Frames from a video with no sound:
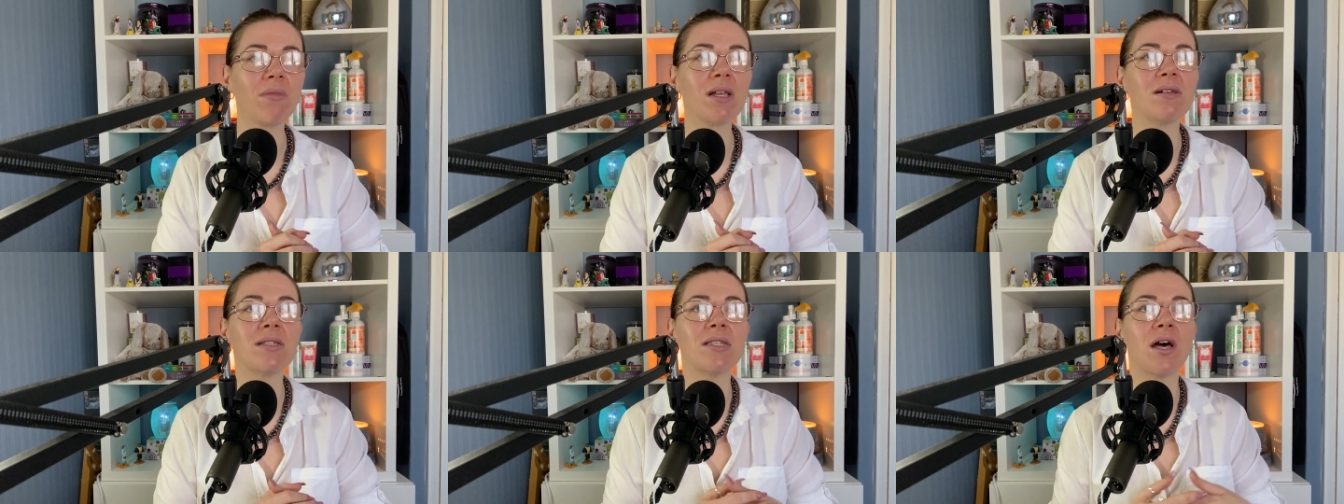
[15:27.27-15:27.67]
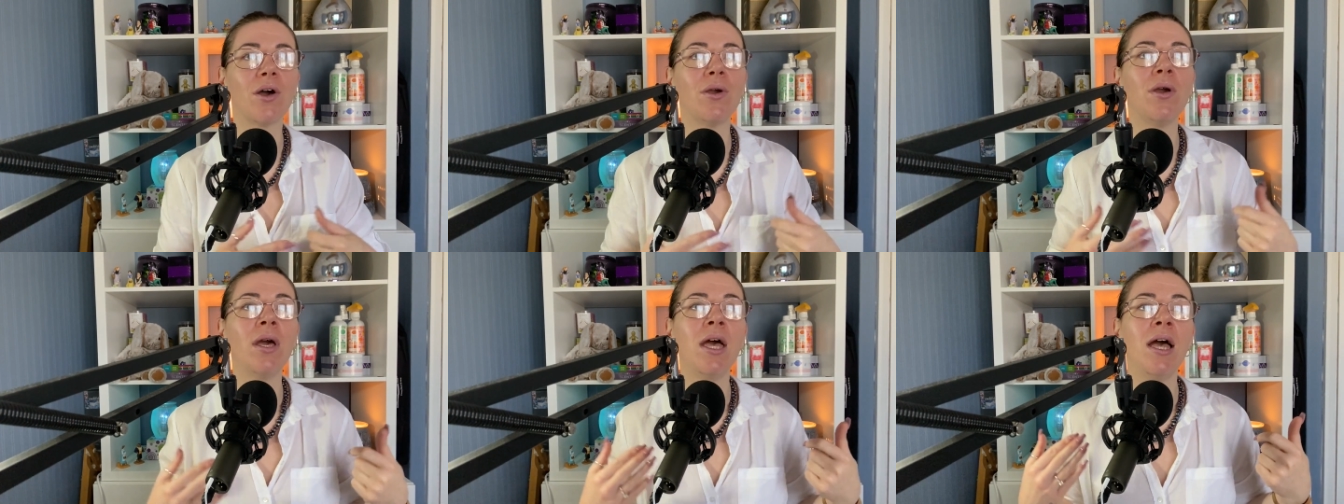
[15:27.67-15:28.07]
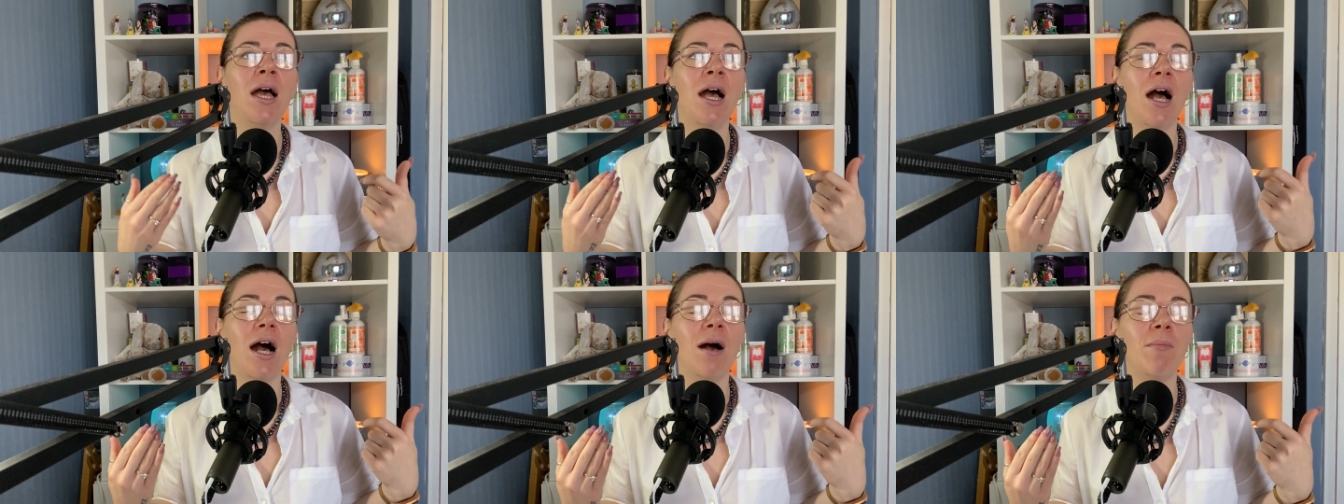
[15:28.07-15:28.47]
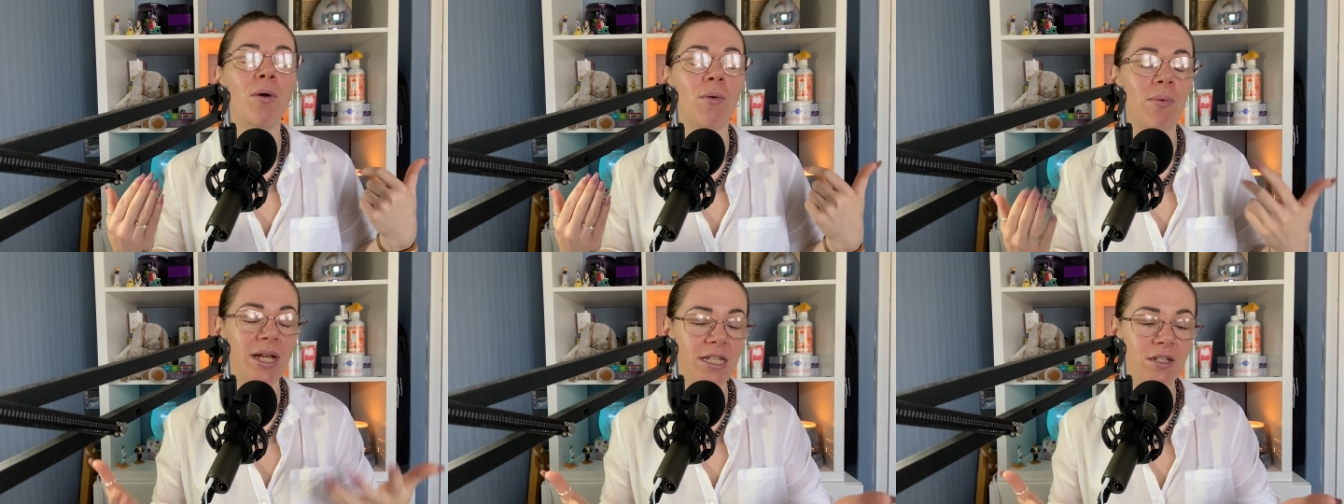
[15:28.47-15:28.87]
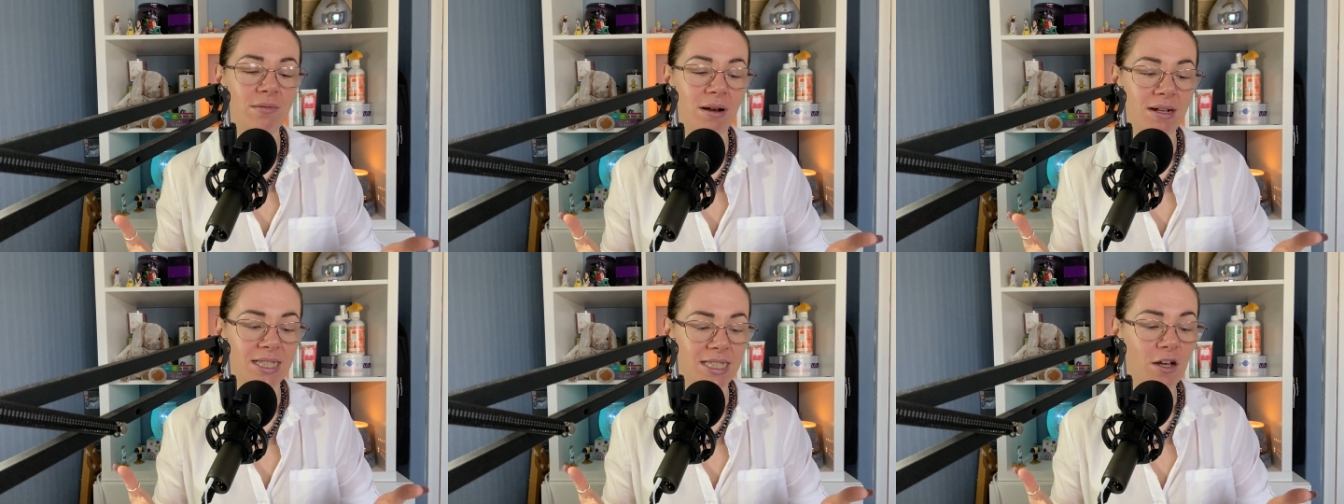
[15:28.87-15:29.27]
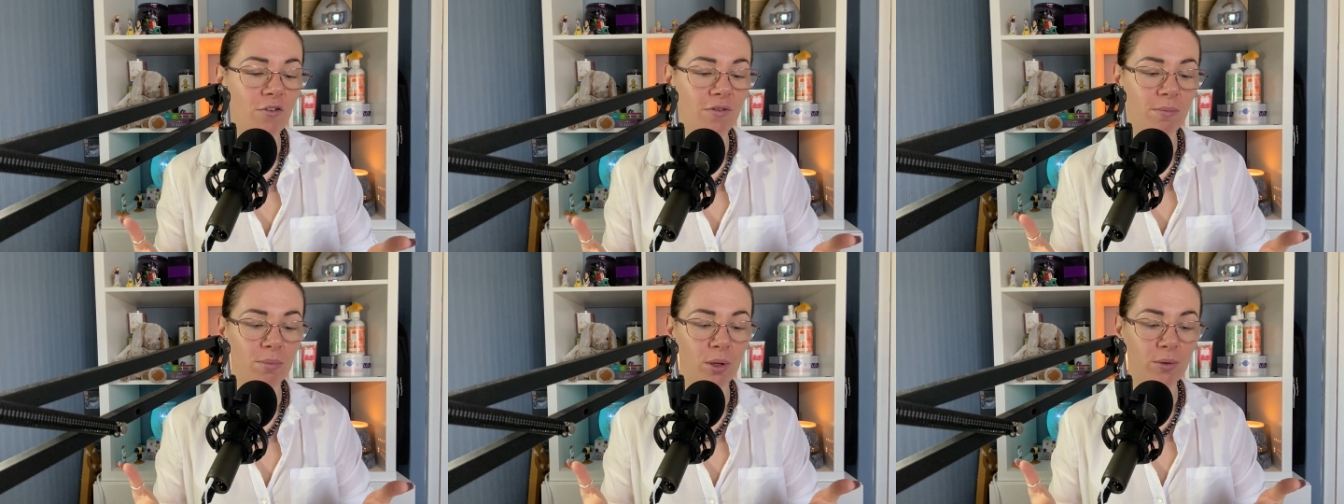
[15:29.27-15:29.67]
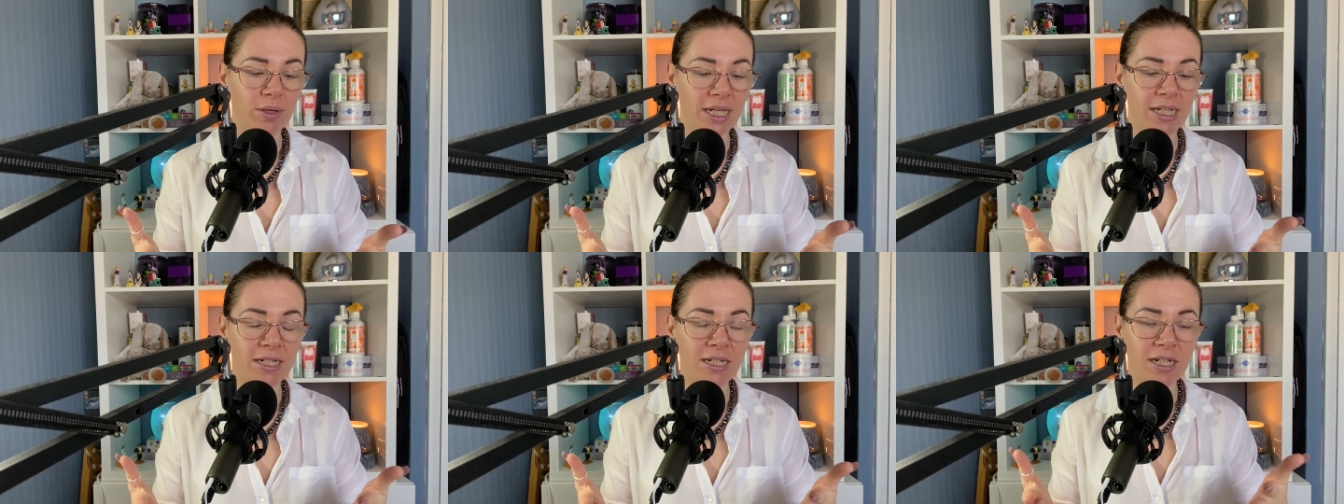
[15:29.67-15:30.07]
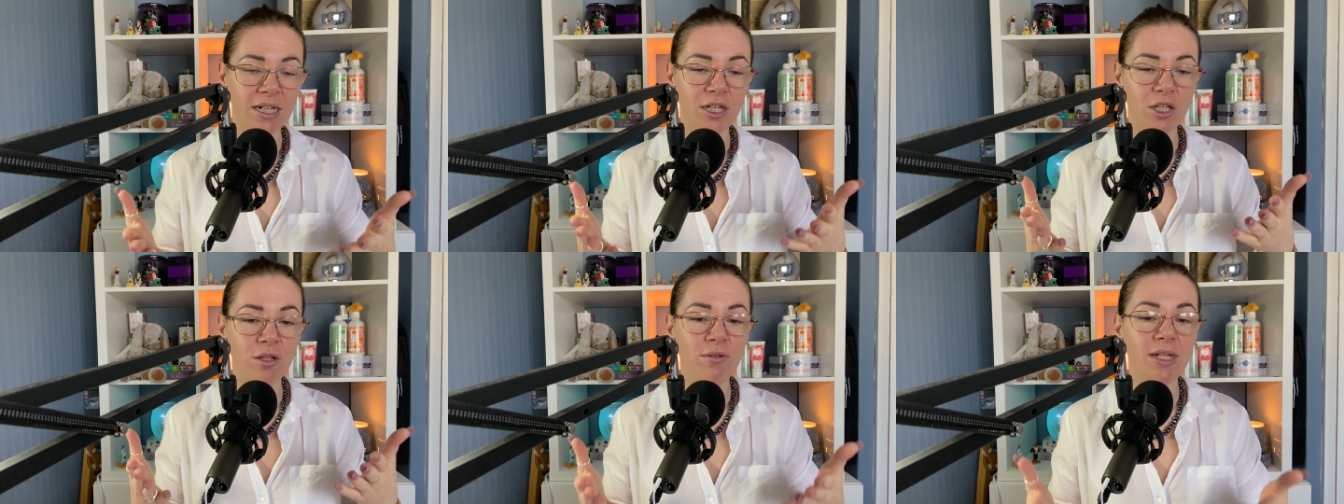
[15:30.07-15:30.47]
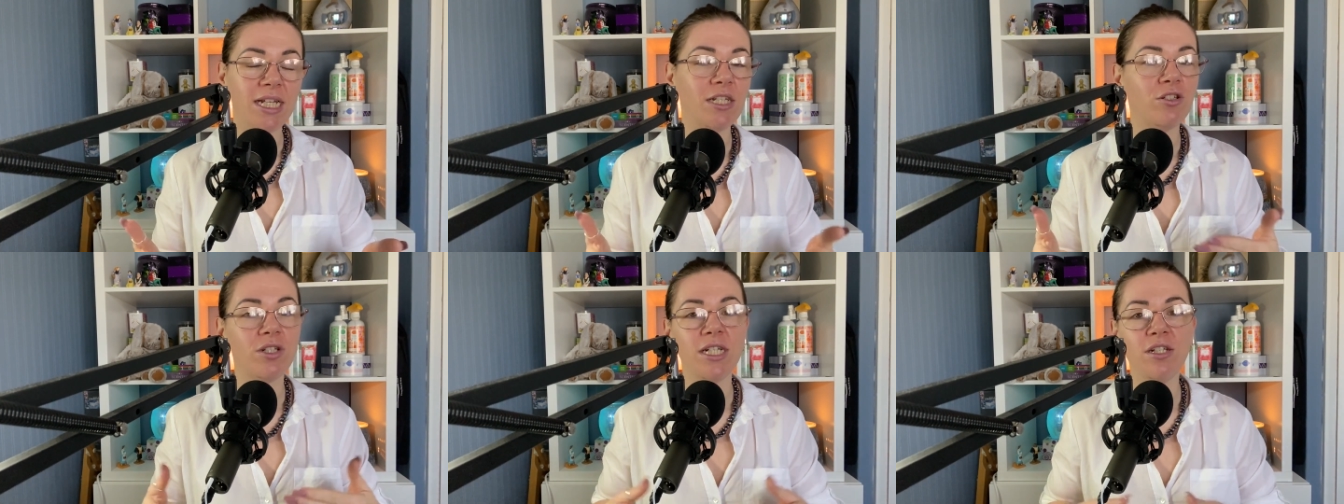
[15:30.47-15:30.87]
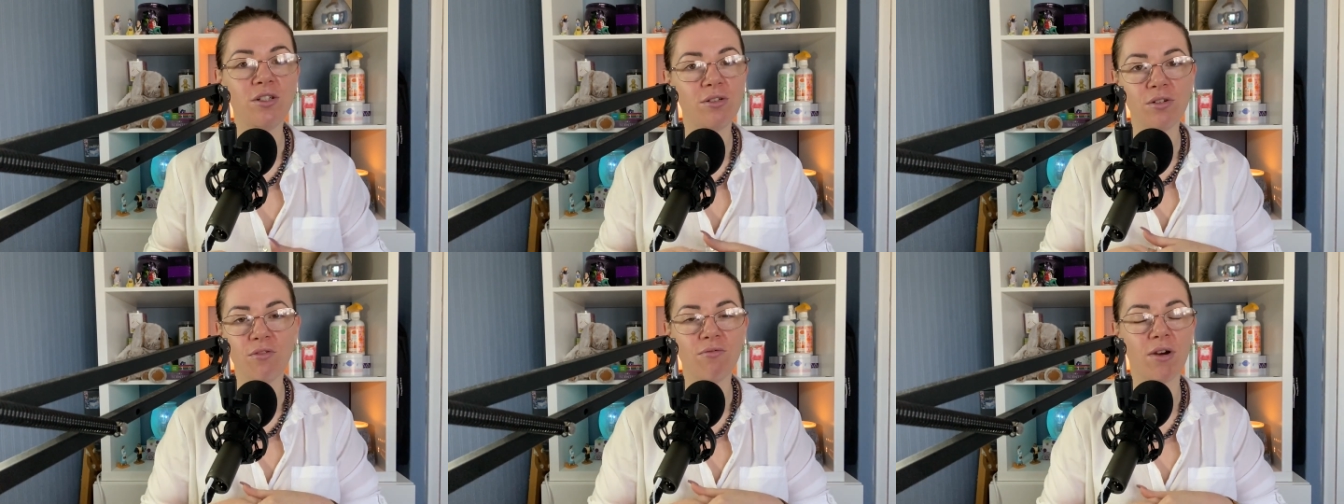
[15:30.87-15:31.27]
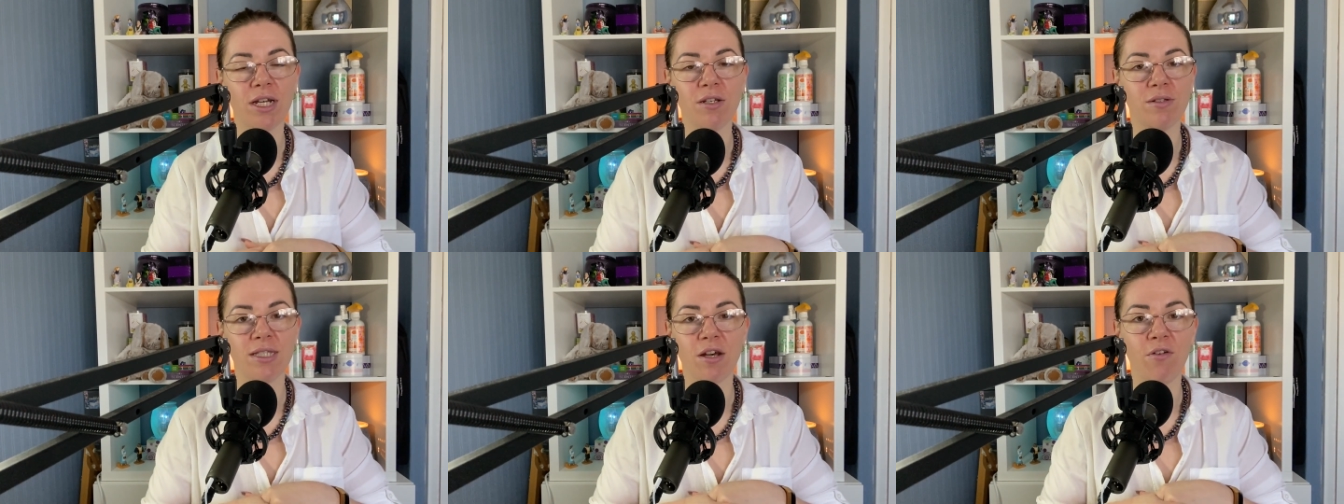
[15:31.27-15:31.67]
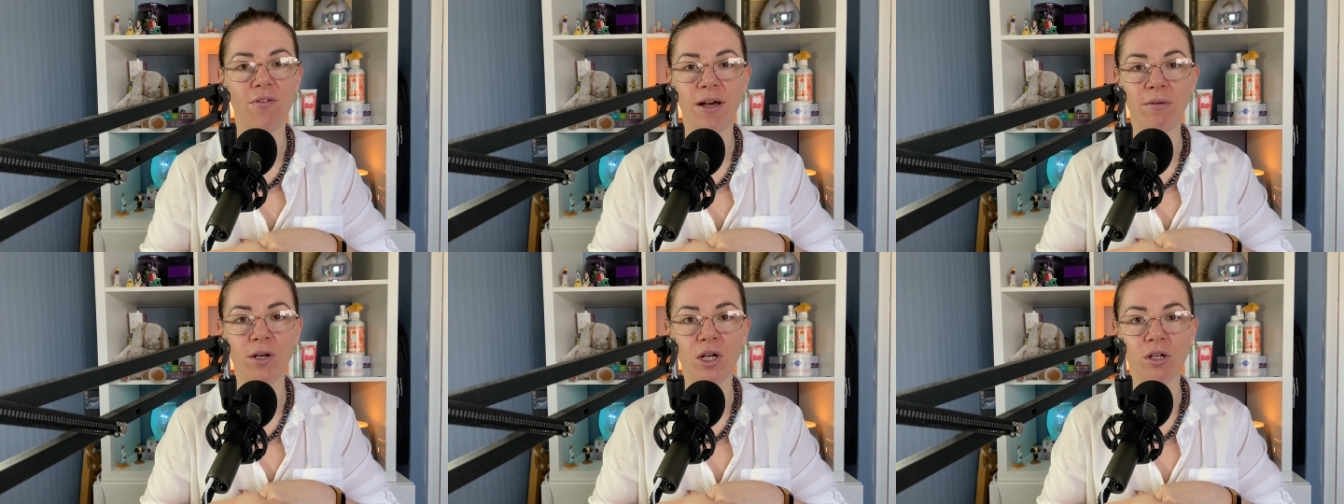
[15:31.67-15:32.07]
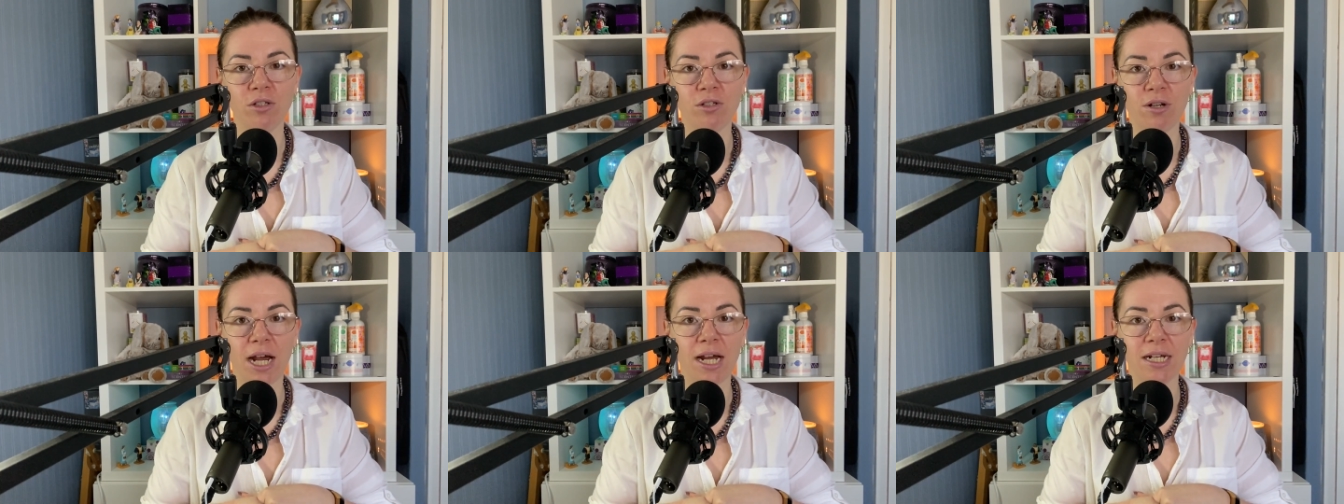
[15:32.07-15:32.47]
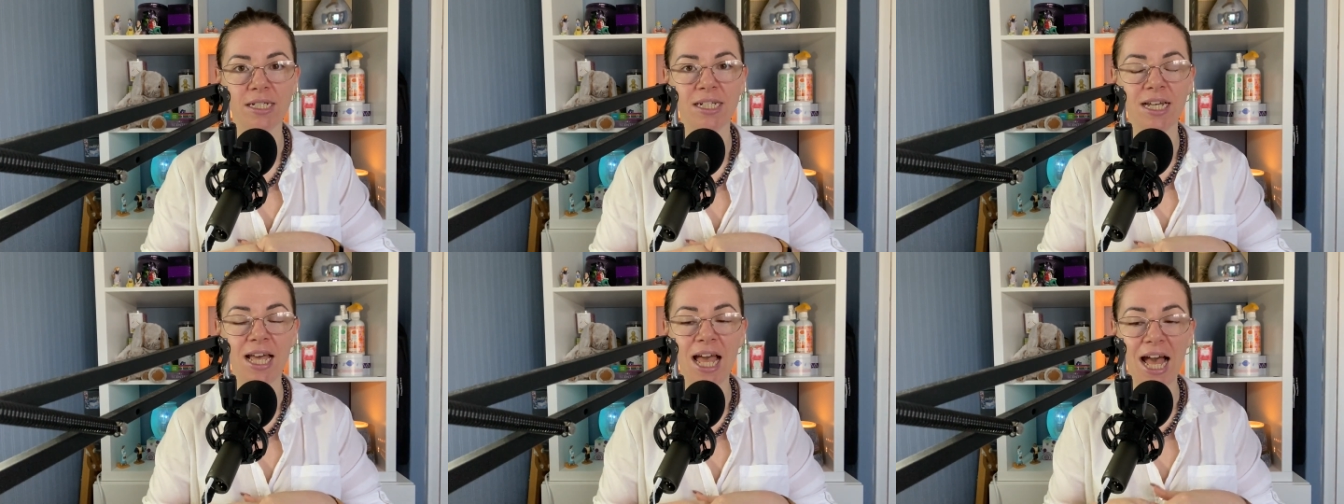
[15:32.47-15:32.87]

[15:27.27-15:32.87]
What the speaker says: So when you are self-employed, you literally do not write yourself out a contract.